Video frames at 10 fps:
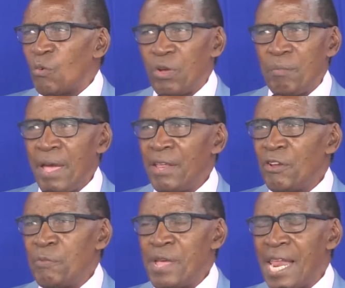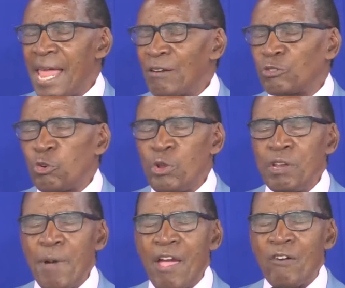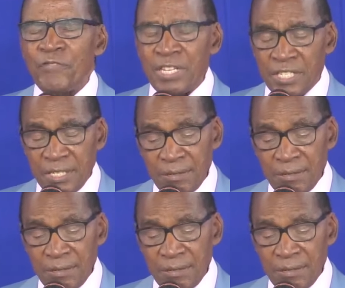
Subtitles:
We may not be allowed to do it in my office.